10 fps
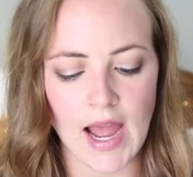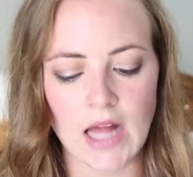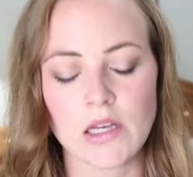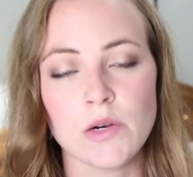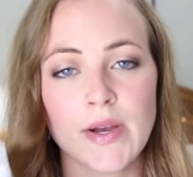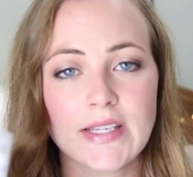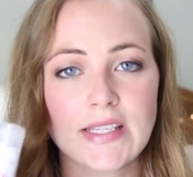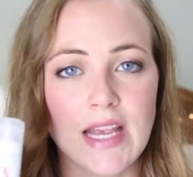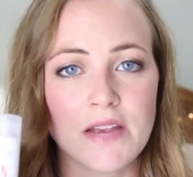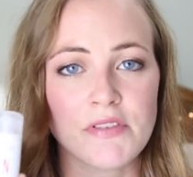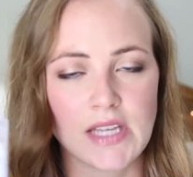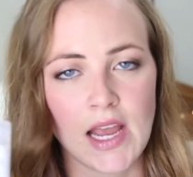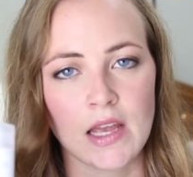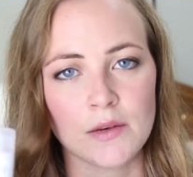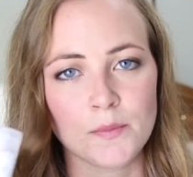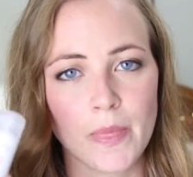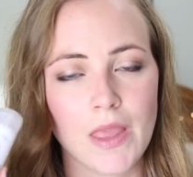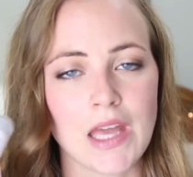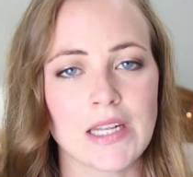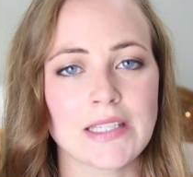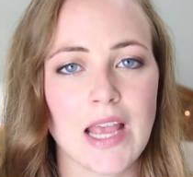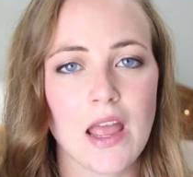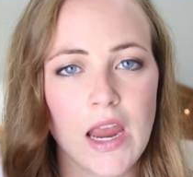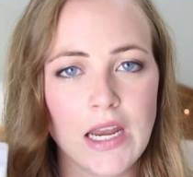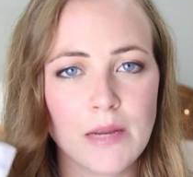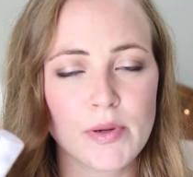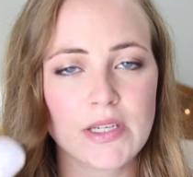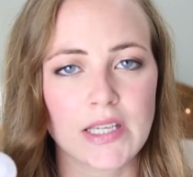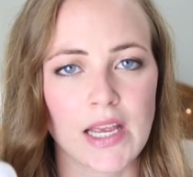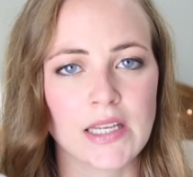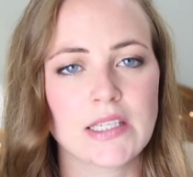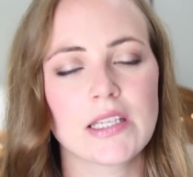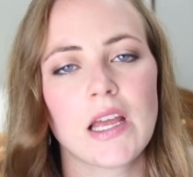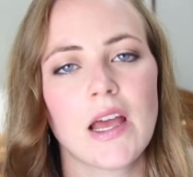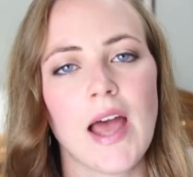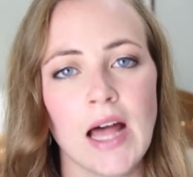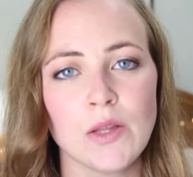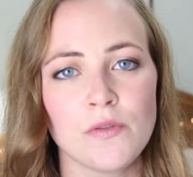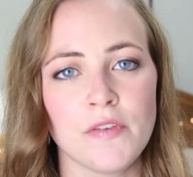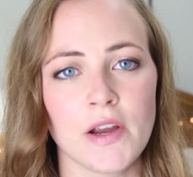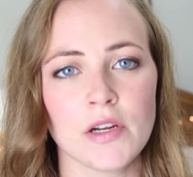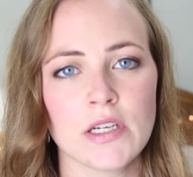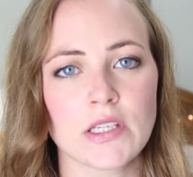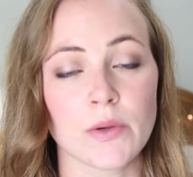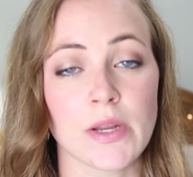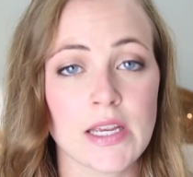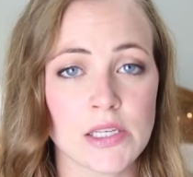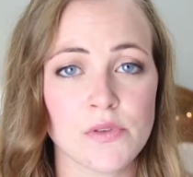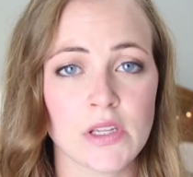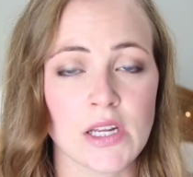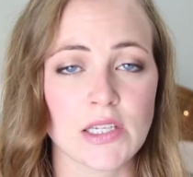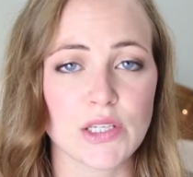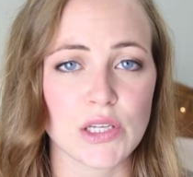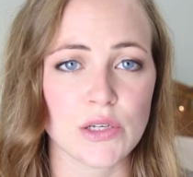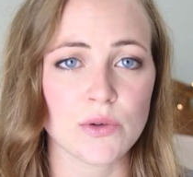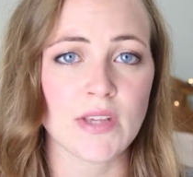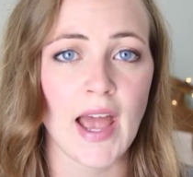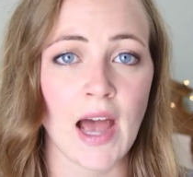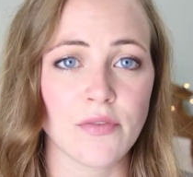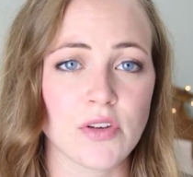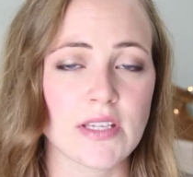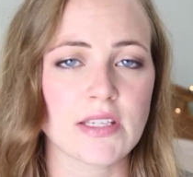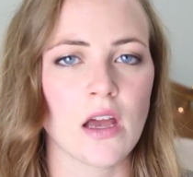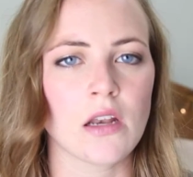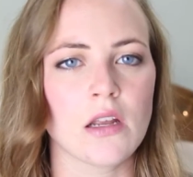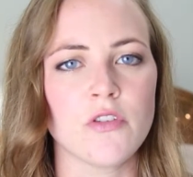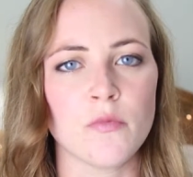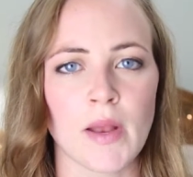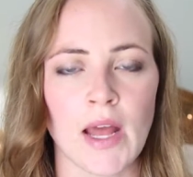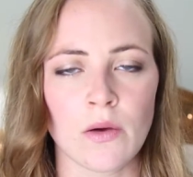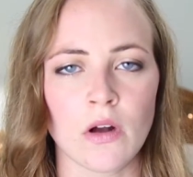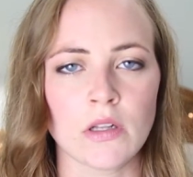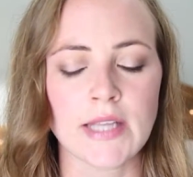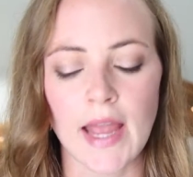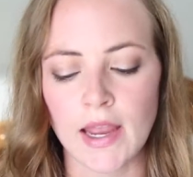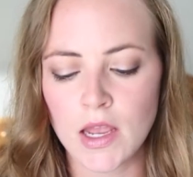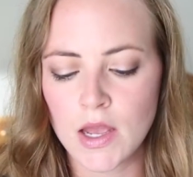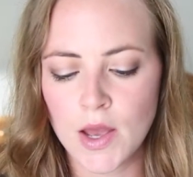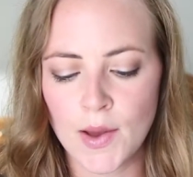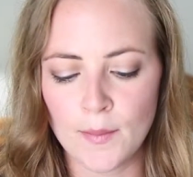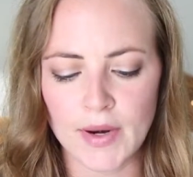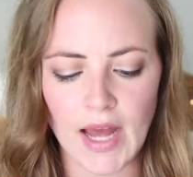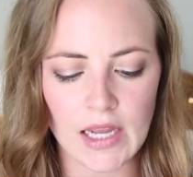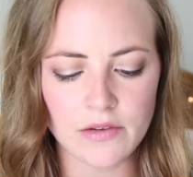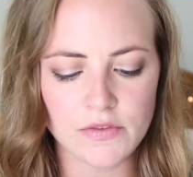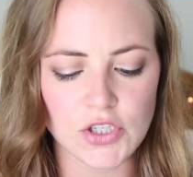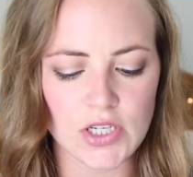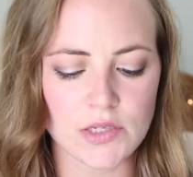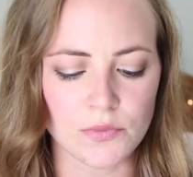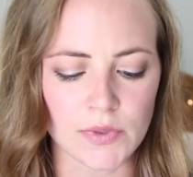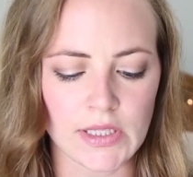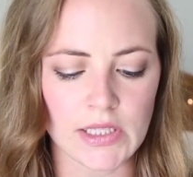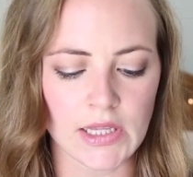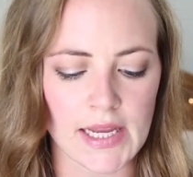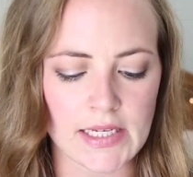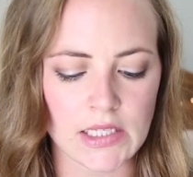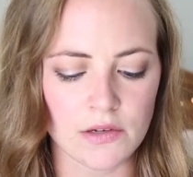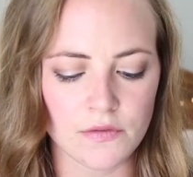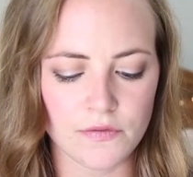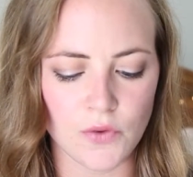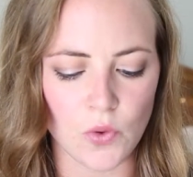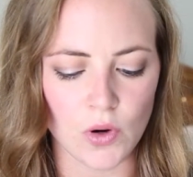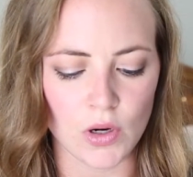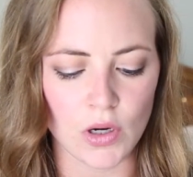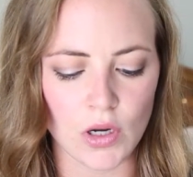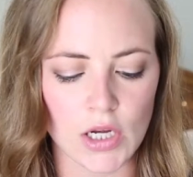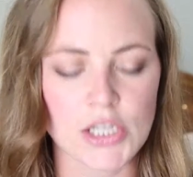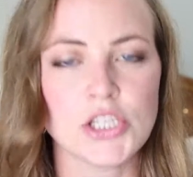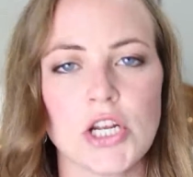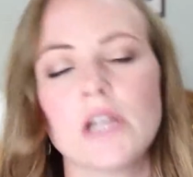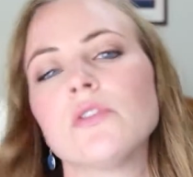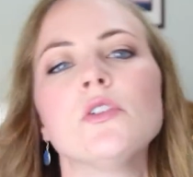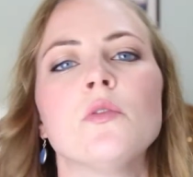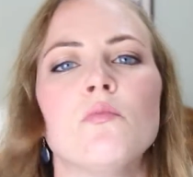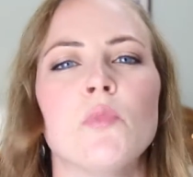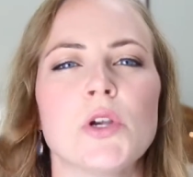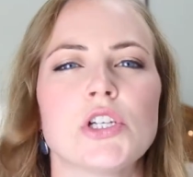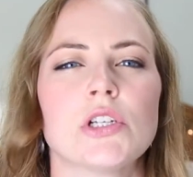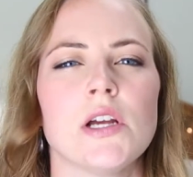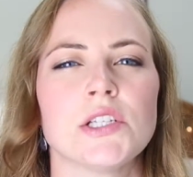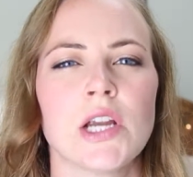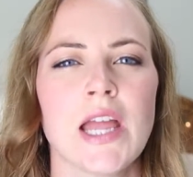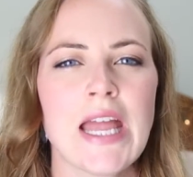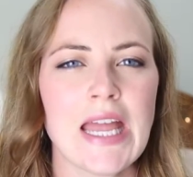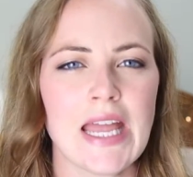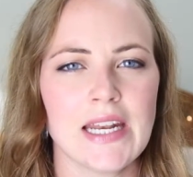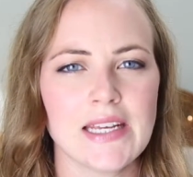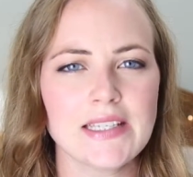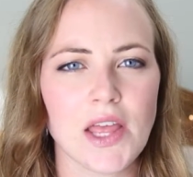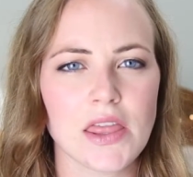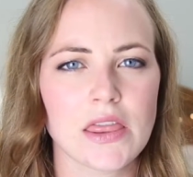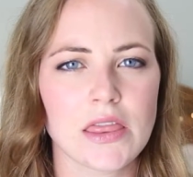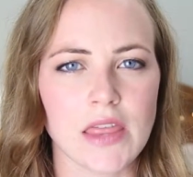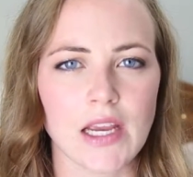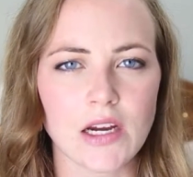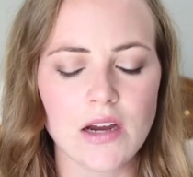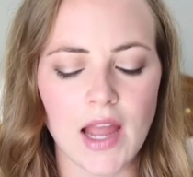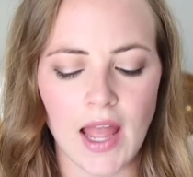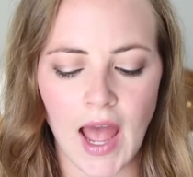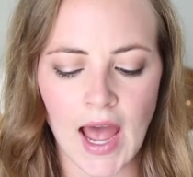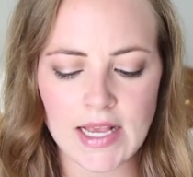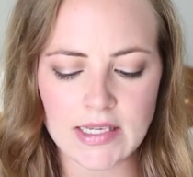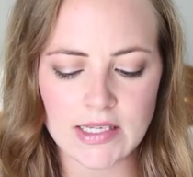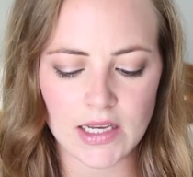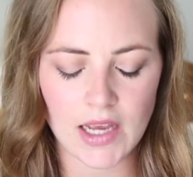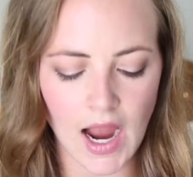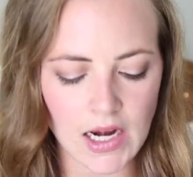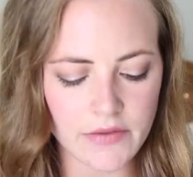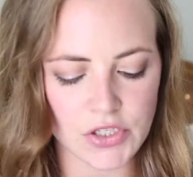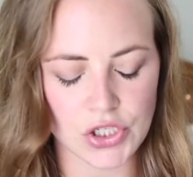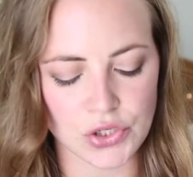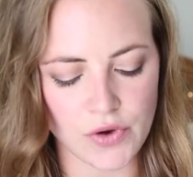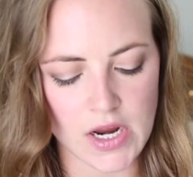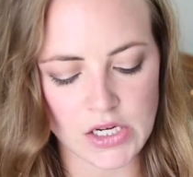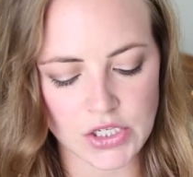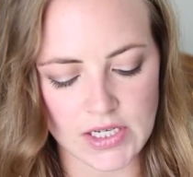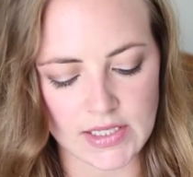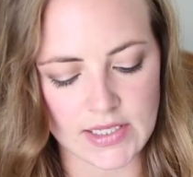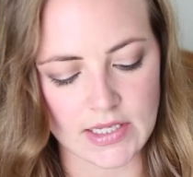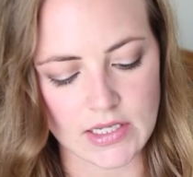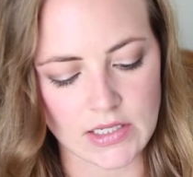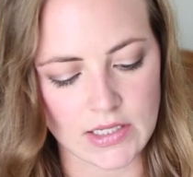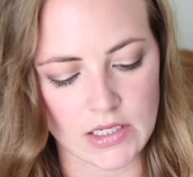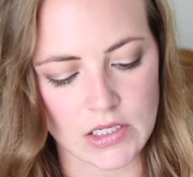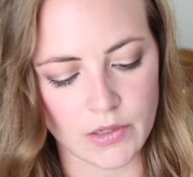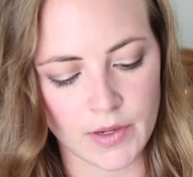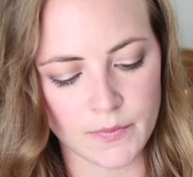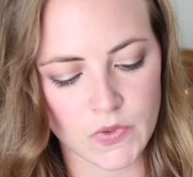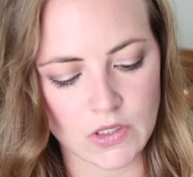Aloe Save a Tan, and it's 80% aloe vera, so it is really nice to use after the sun if you've been out all day. But I've just really liked it for a general moisturizer. It is thicker, it has kind of a strange consistency to it.